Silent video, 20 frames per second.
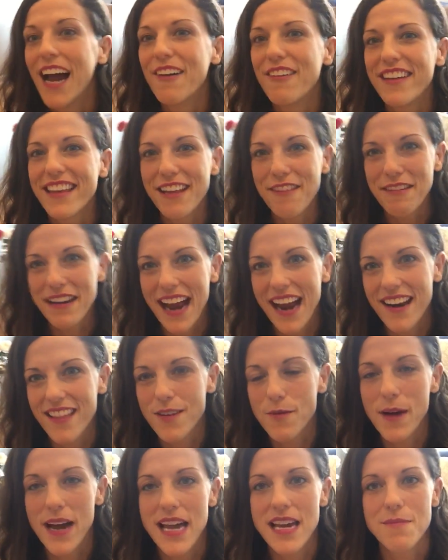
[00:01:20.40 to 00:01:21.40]
I really went out of
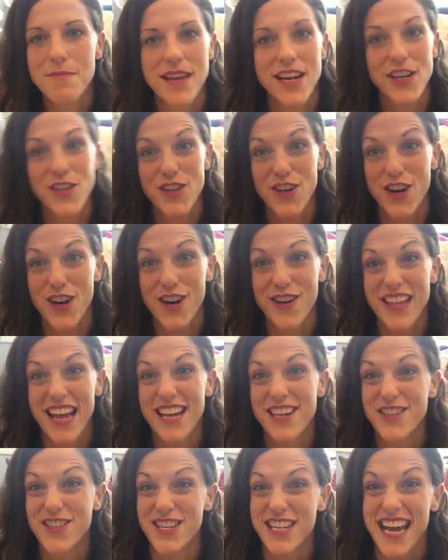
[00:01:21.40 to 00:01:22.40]
the way to make sure
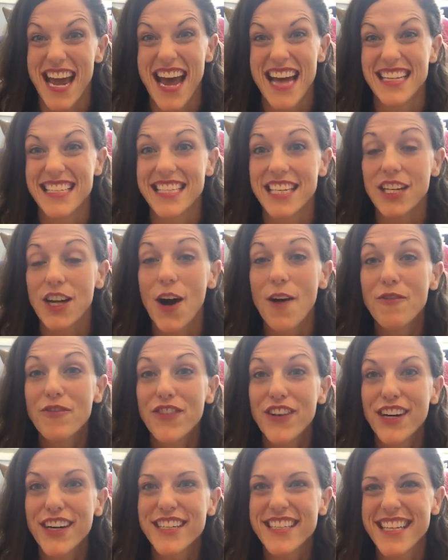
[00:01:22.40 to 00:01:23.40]
that she has the
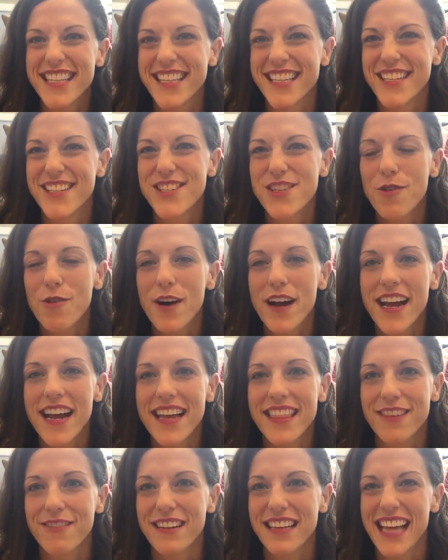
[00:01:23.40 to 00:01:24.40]
comforts and the joy
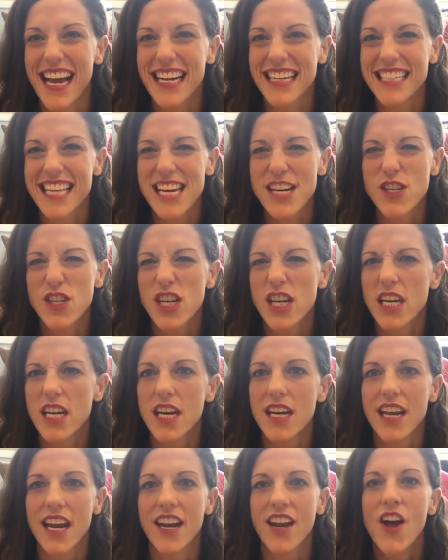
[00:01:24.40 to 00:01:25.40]
and the
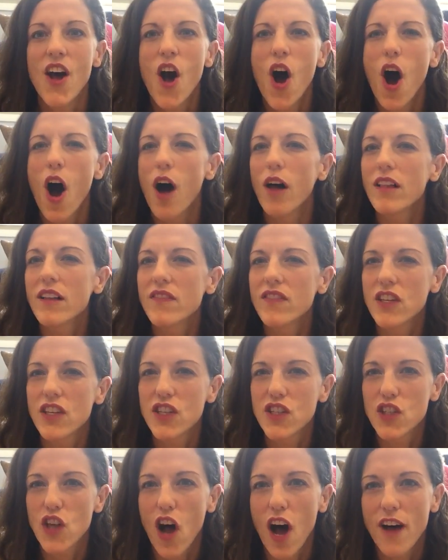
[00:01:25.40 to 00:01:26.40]
relaxation and all of the
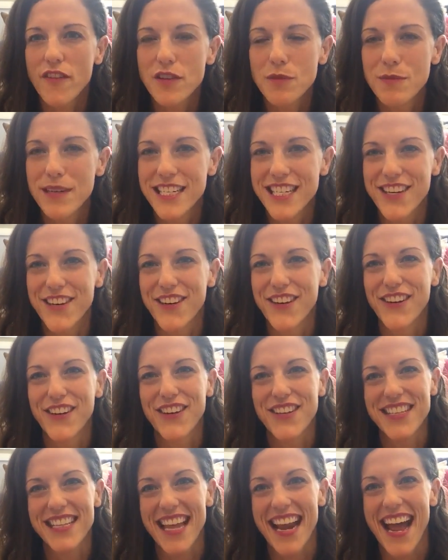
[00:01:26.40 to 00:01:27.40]
soft
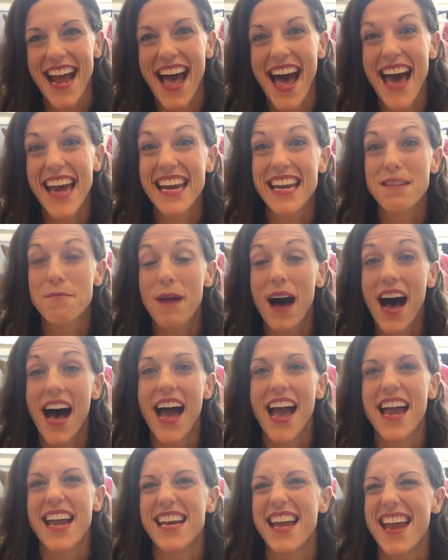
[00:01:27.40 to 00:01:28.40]
materials that I had in
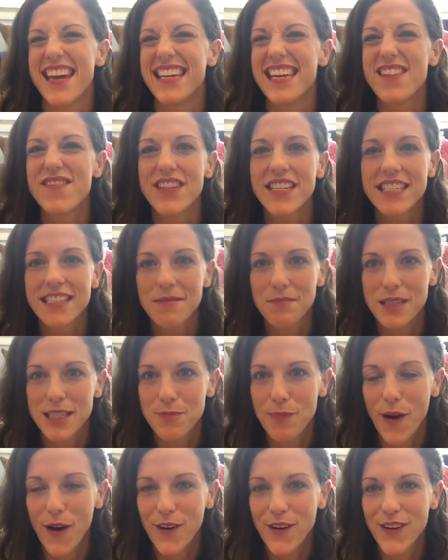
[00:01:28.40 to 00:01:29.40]
mind and even some
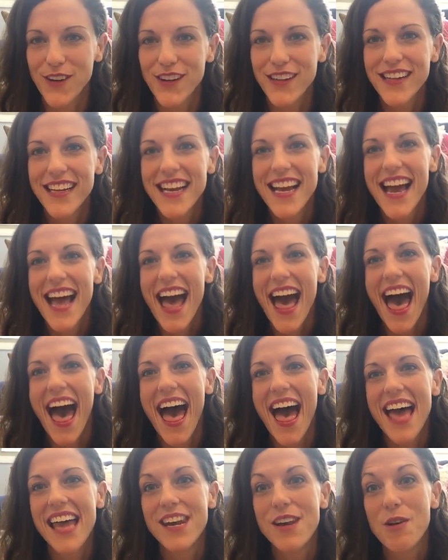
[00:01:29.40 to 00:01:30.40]
sparkle.
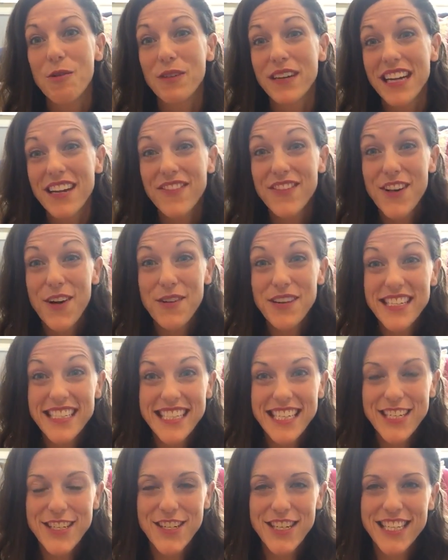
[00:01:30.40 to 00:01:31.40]
And what I've noticed
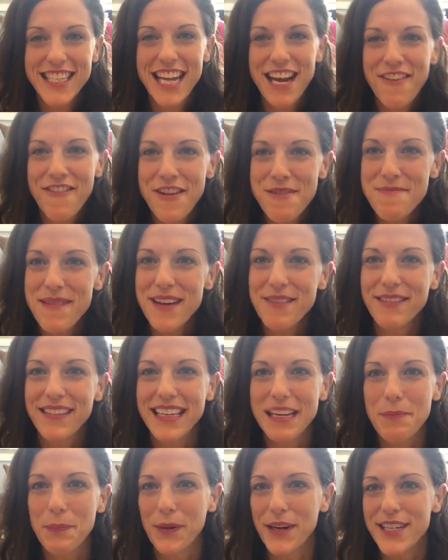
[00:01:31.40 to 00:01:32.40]
is she's even been
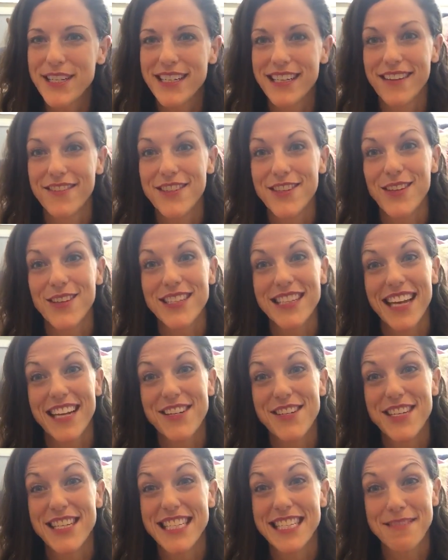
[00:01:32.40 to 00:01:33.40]
really appreciative. She looks like
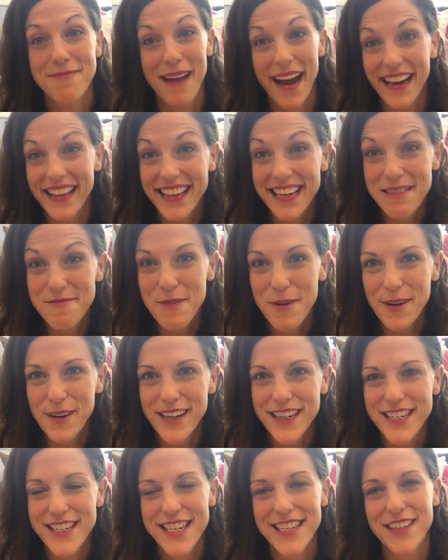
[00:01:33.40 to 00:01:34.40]
she's smiling
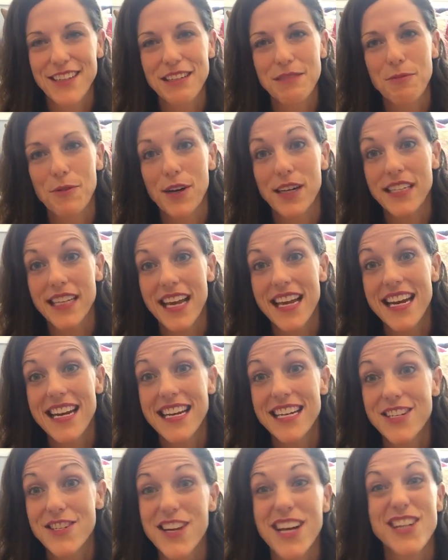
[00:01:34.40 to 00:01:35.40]
more, she looks more excited,
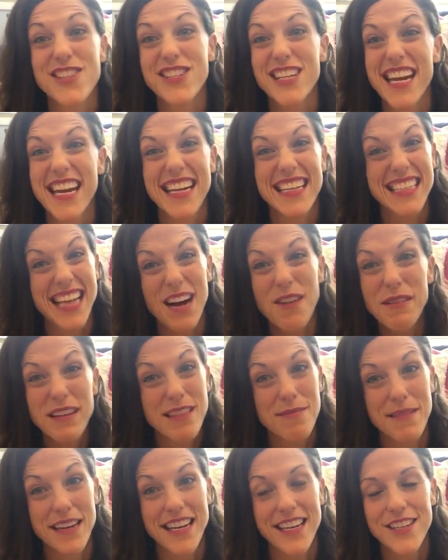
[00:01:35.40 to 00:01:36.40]
and she actually hangs out with
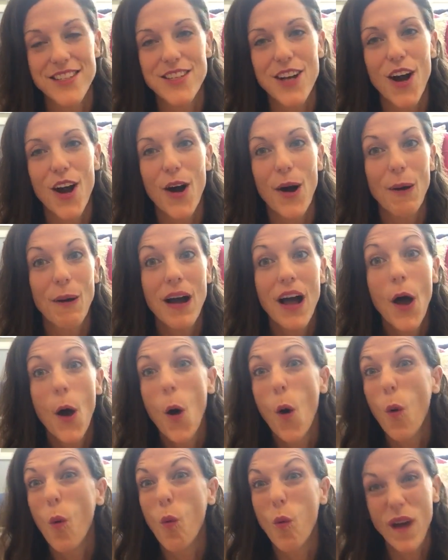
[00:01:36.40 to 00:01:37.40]
me. So
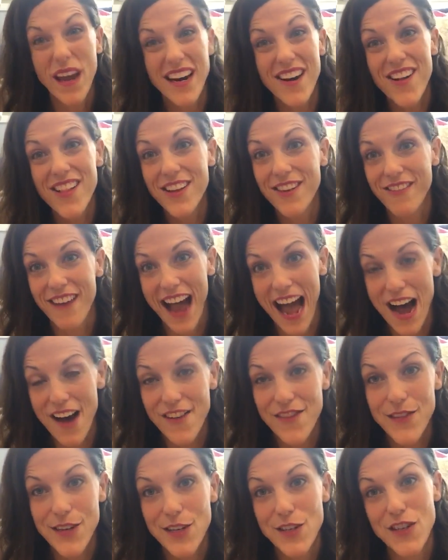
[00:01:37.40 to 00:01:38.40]
win all
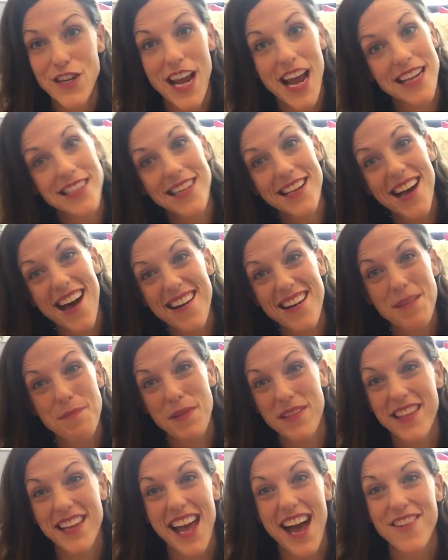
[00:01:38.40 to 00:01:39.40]
around, and she hasn't gotten up
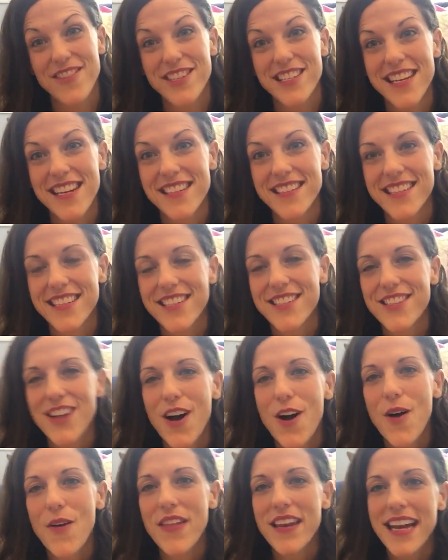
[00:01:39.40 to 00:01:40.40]
on the couch since.
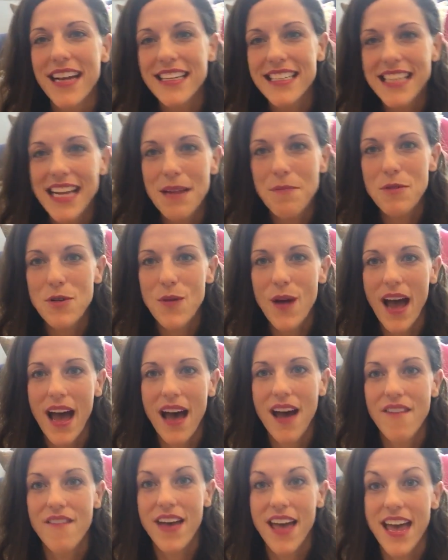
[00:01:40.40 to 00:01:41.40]
So the next time you
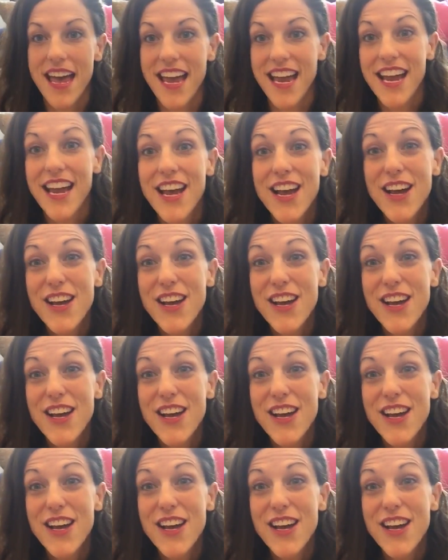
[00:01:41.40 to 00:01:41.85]
have a